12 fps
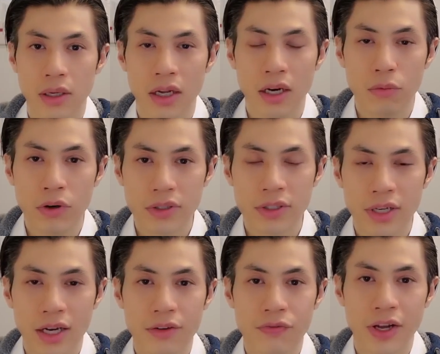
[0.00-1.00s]
And I won't
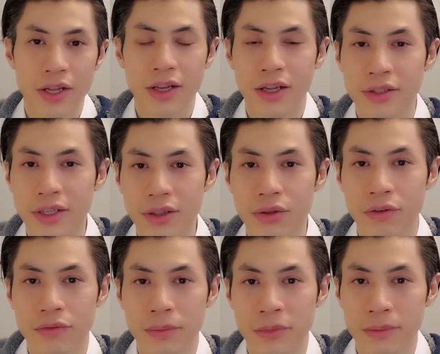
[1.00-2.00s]
deny the fact that I did
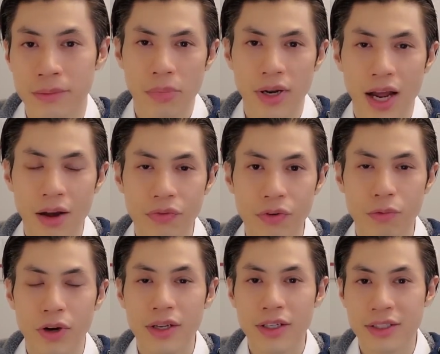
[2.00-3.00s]
learn from him. But after
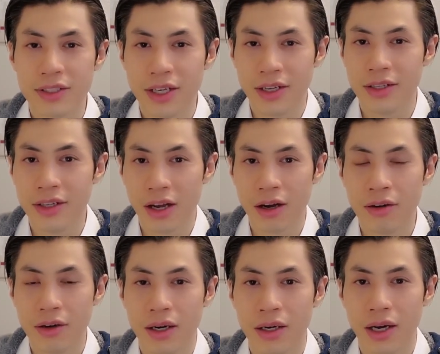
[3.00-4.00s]
what he's done
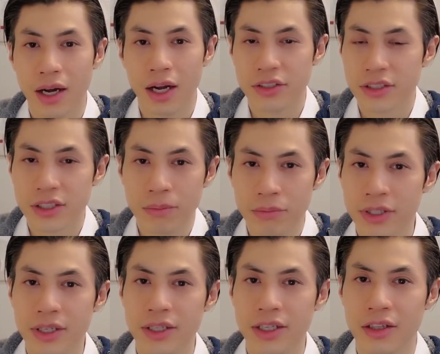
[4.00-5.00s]
now, I just
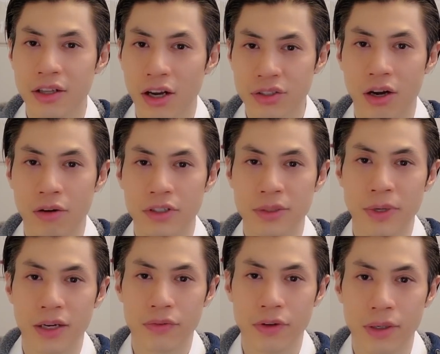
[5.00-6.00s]
completely lost all
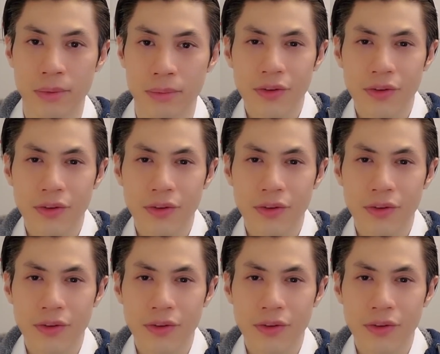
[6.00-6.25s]
respect for him.